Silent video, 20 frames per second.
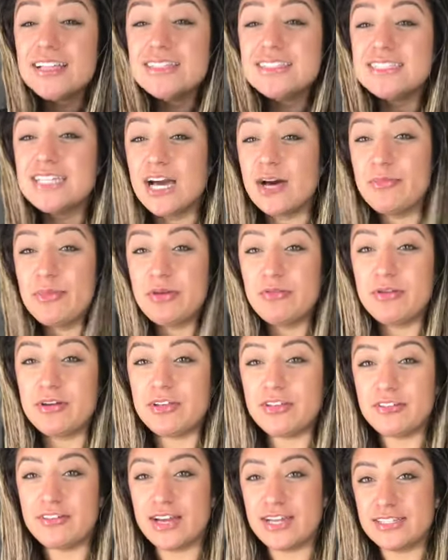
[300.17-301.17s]
tell me what
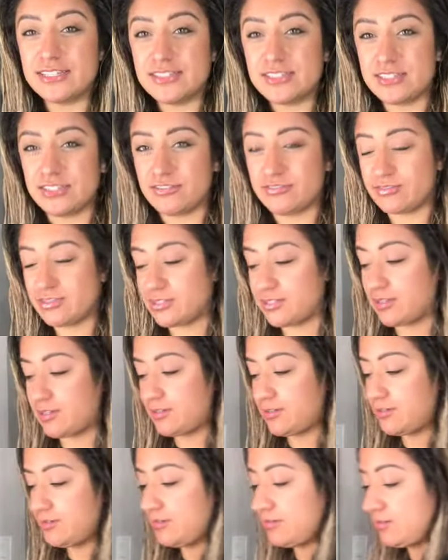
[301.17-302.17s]
you guys do to,
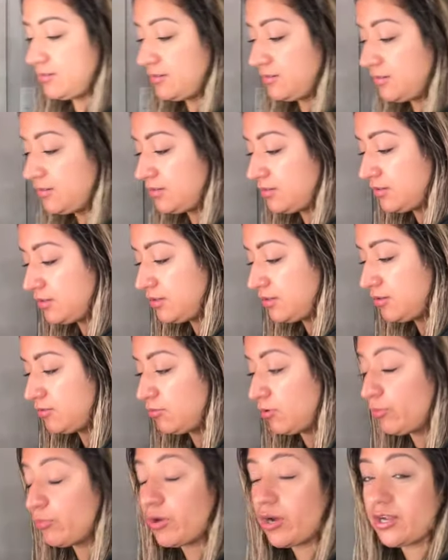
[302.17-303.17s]

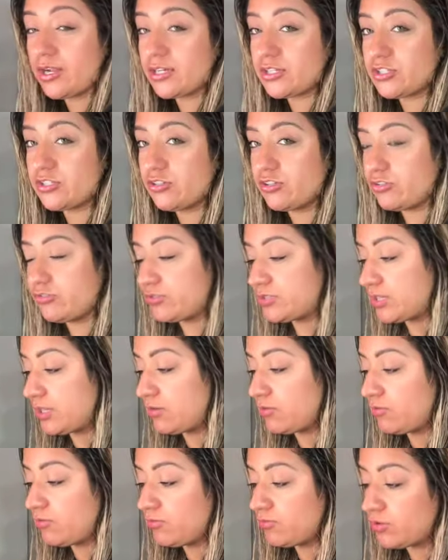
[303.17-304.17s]
what products you use and
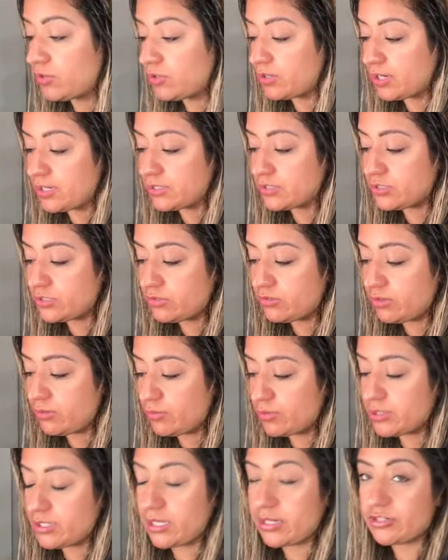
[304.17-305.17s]
what guys do to
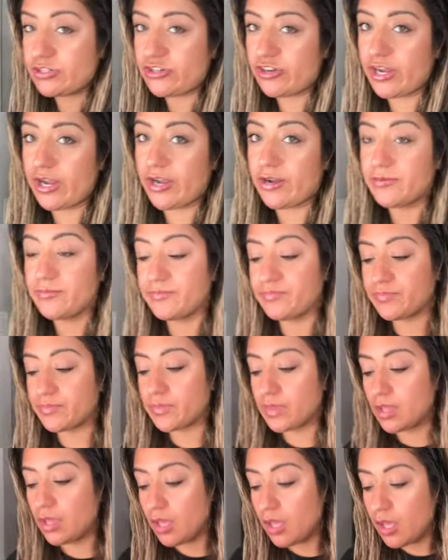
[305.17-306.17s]
protect your hair.
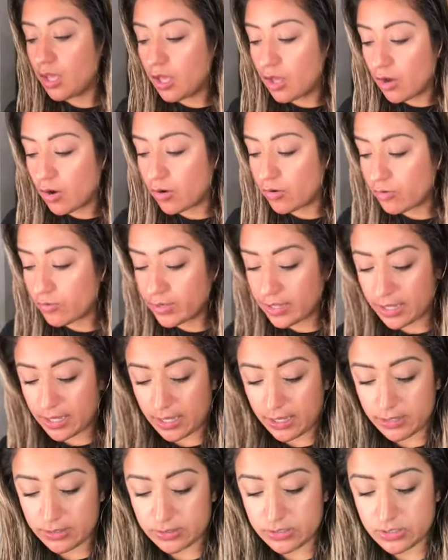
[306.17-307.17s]
Okay,
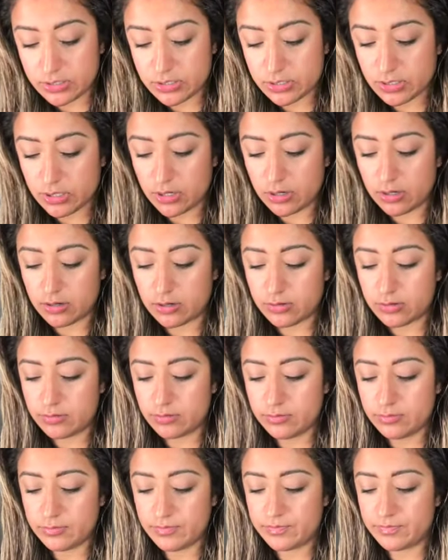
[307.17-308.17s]
so
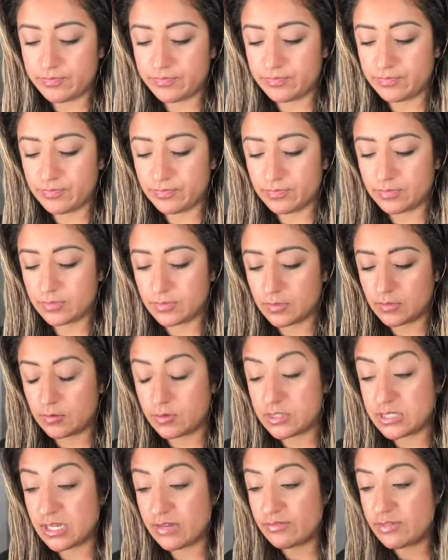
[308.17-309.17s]

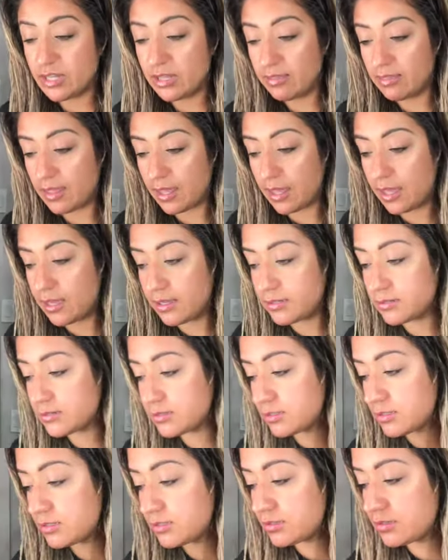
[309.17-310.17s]
once I've done that,
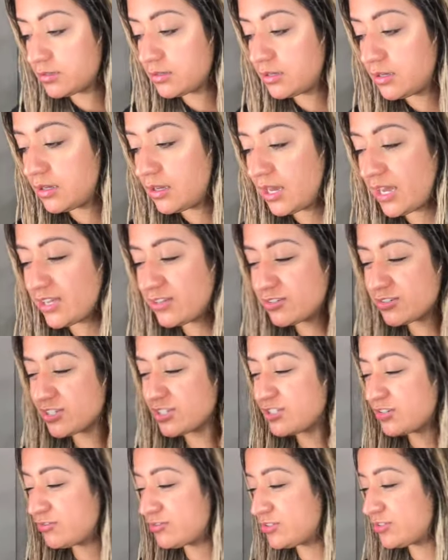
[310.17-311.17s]
I usually
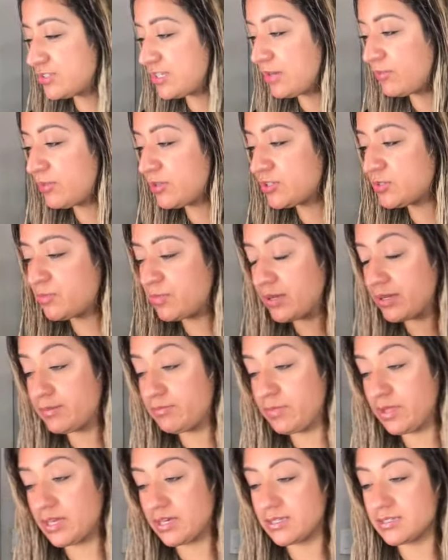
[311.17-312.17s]
don't use that much, but
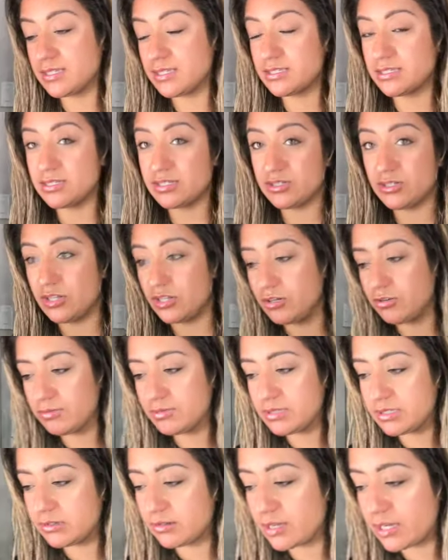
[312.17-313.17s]
because this is new, I'm
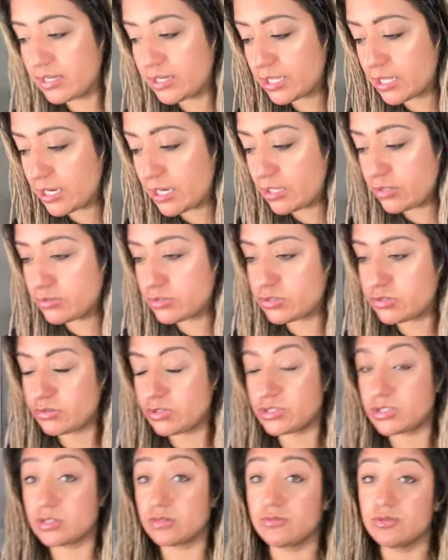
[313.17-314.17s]
still kind of getting used to
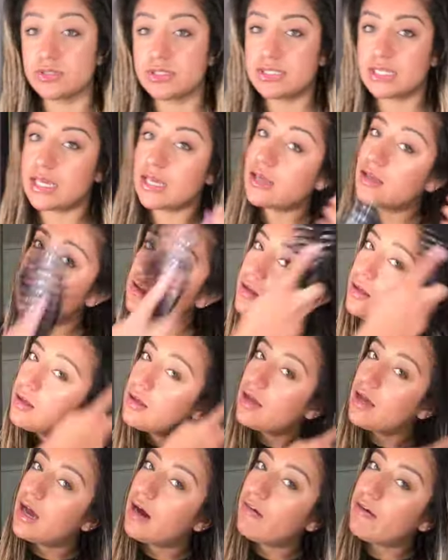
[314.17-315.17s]
it, so we'll see
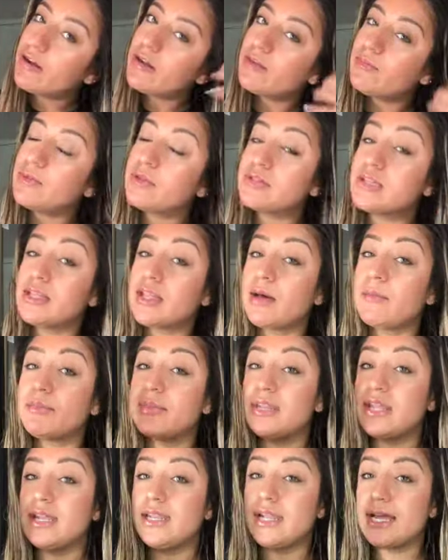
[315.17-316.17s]
how I end up using that. But
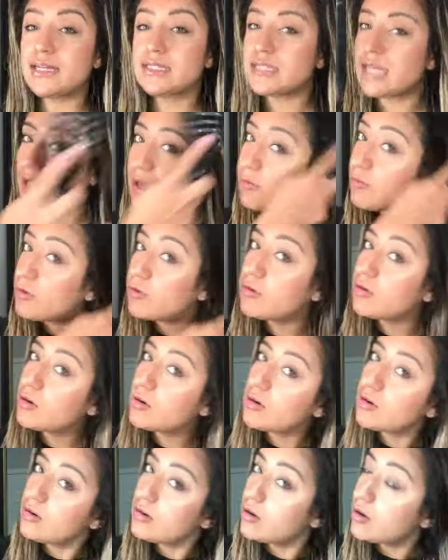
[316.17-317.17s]
then next I will
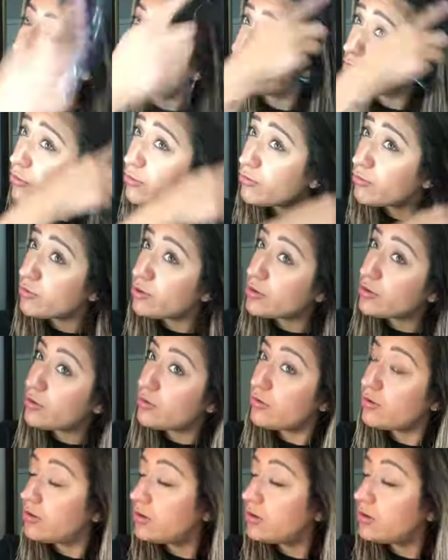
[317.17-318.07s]
go through,